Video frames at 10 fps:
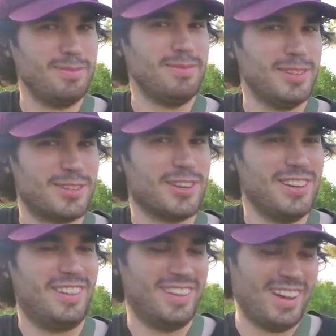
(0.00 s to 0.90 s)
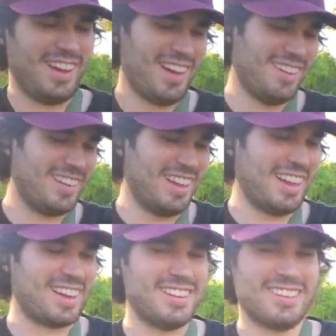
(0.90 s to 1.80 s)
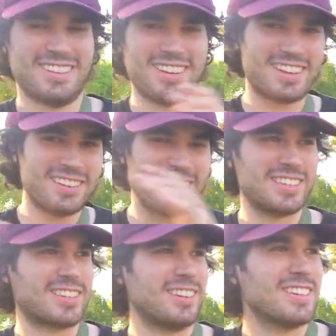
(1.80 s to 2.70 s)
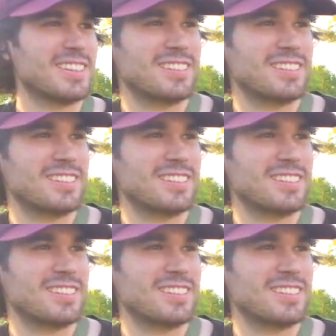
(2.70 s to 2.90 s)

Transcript: it's good. I, I really like it. You want to get over the shoulder so